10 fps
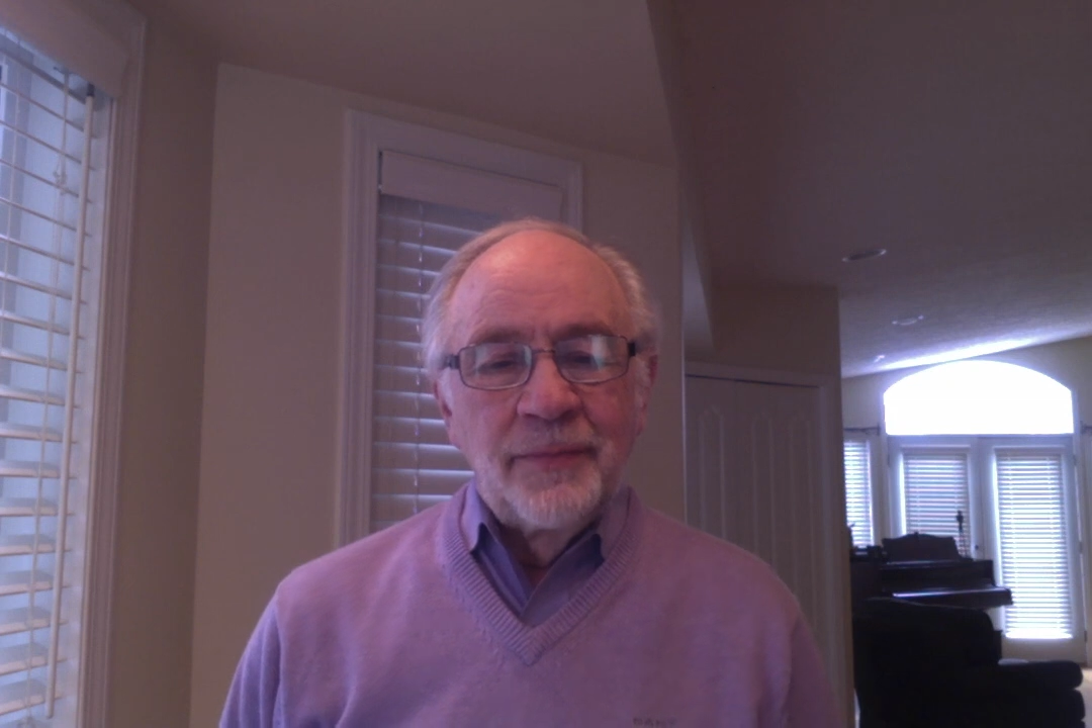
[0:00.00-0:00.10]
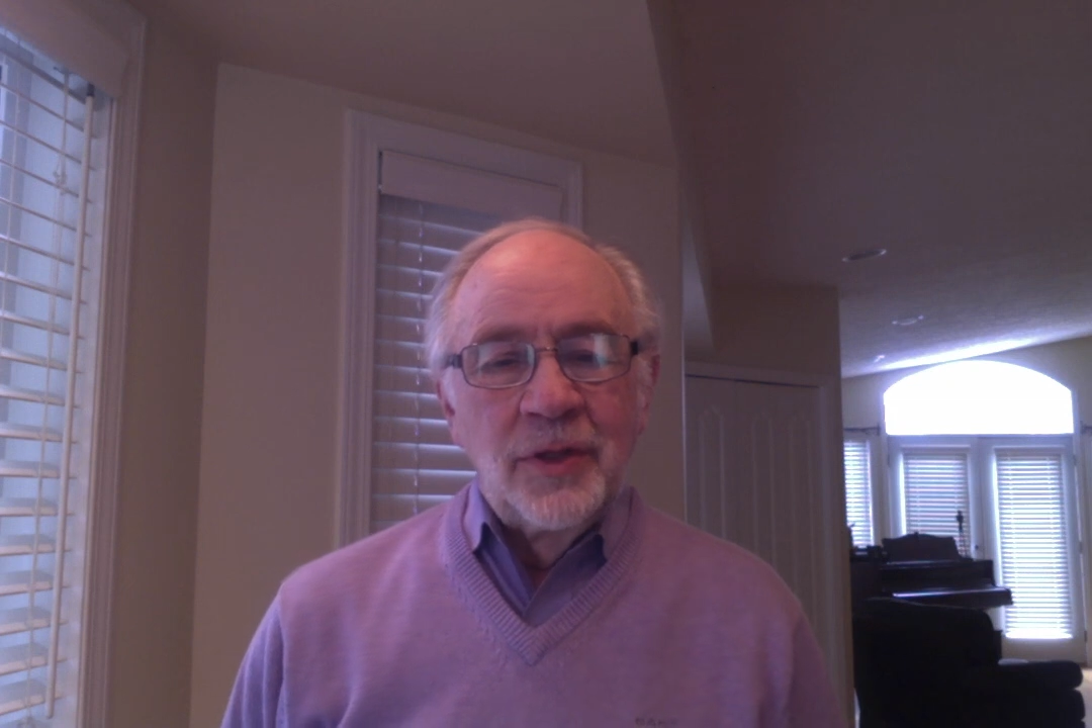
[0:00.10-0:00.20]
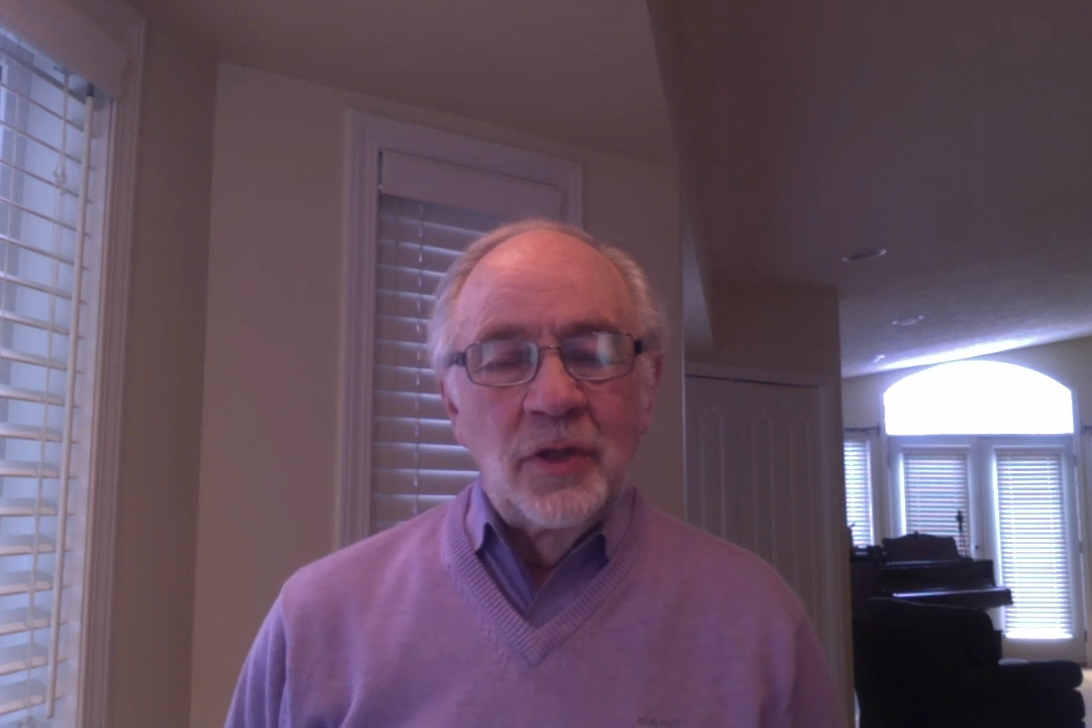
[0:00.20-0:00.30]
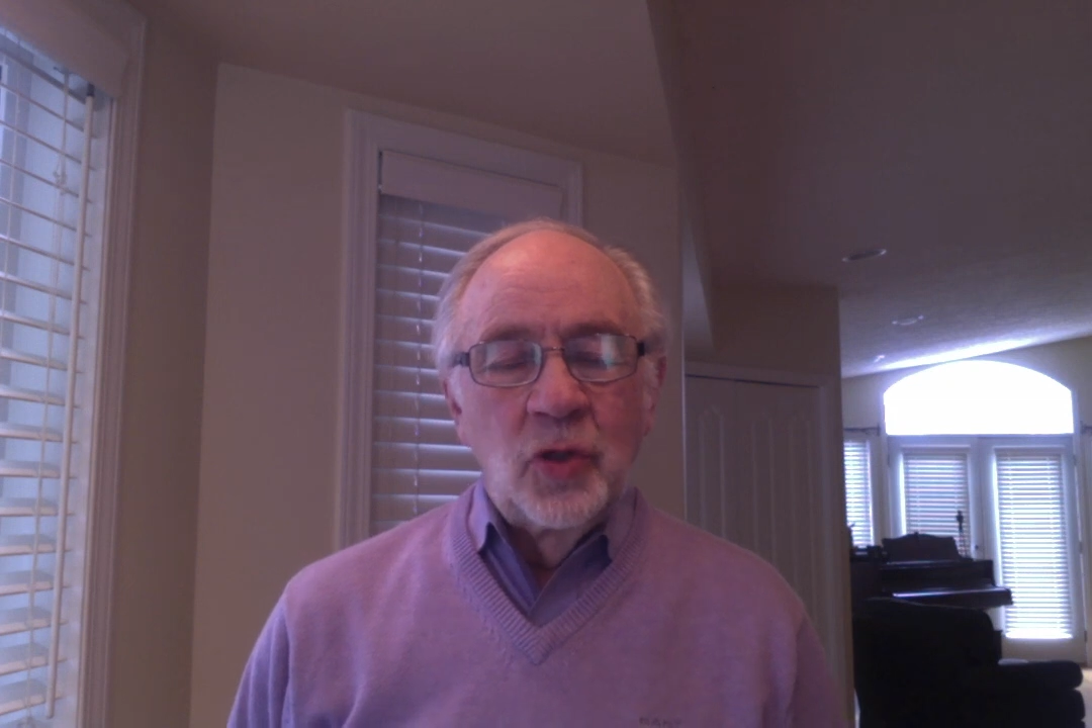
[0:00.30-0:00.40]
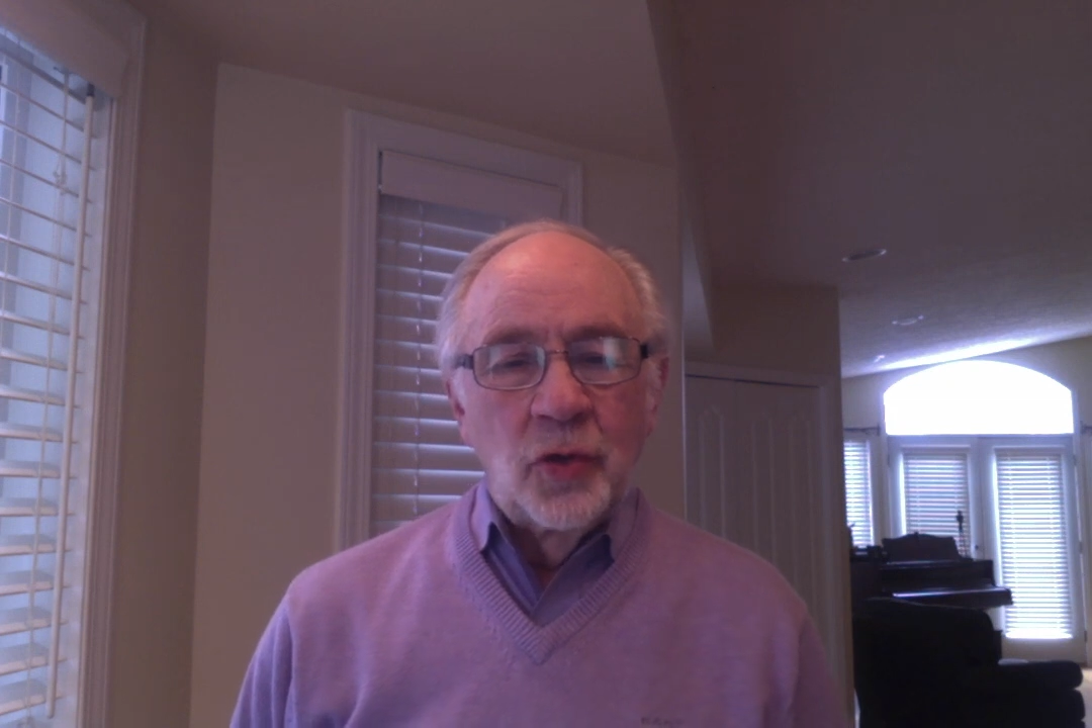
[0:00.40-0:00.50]

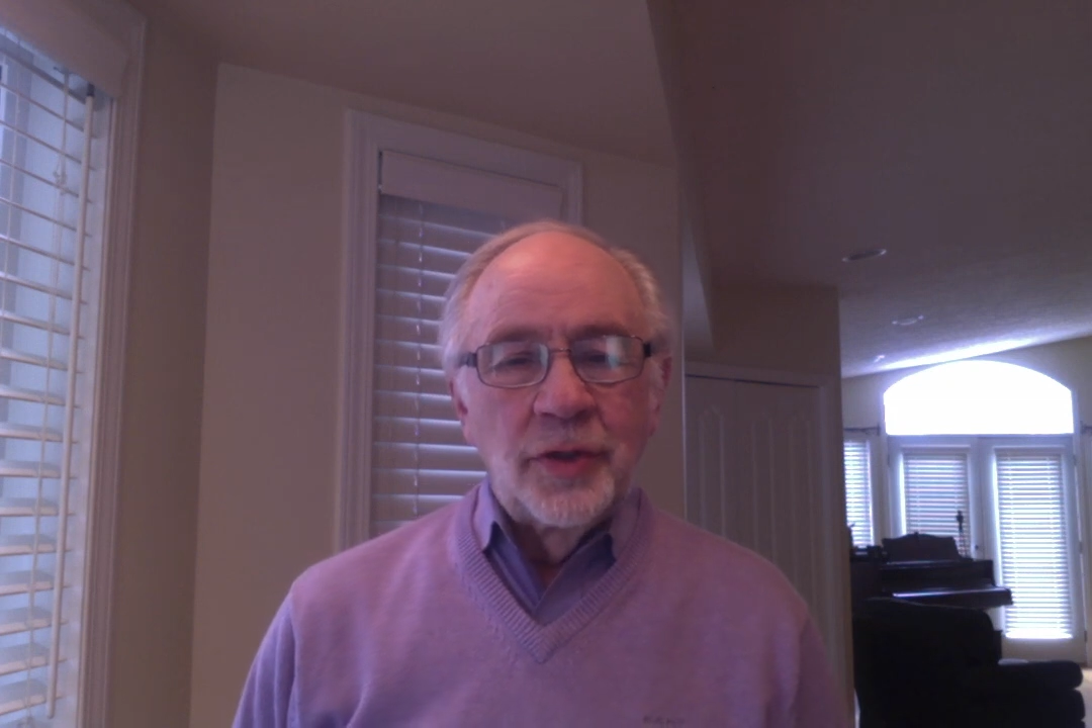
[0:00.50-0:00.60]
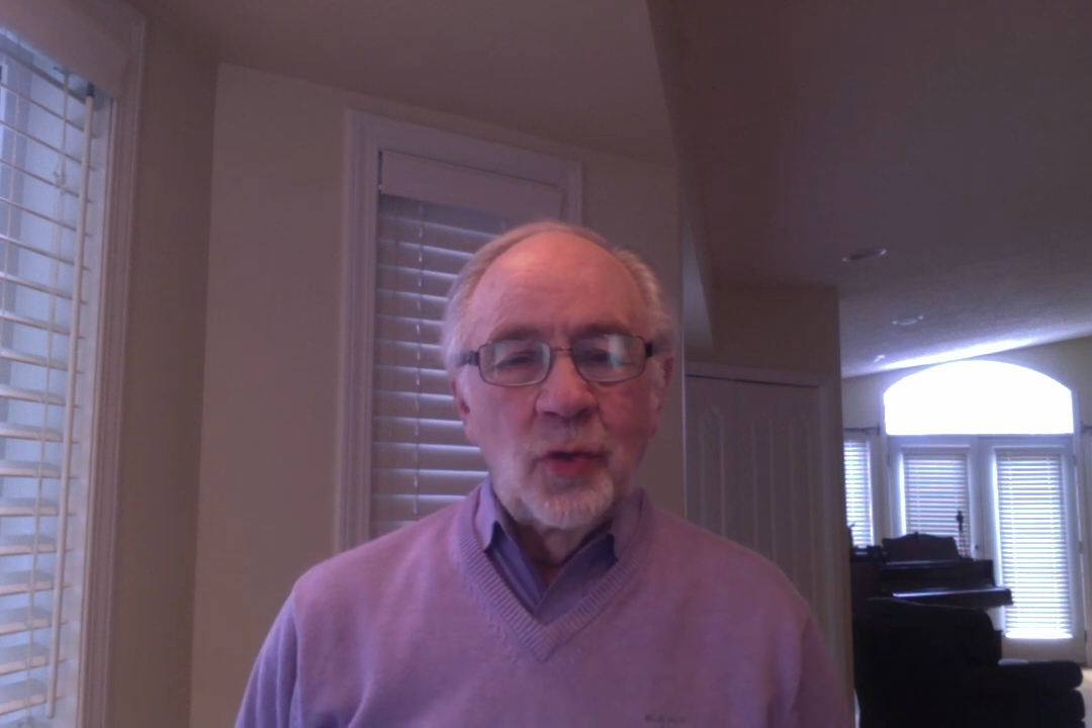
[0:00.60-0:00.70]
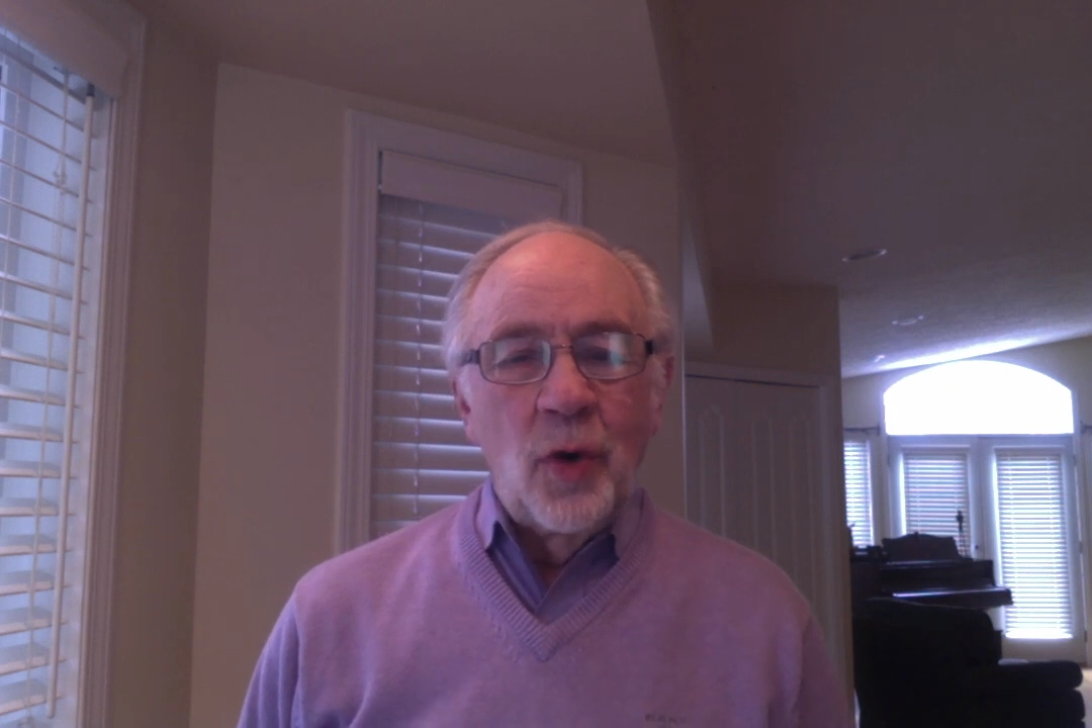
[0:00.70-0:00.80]
You can go to the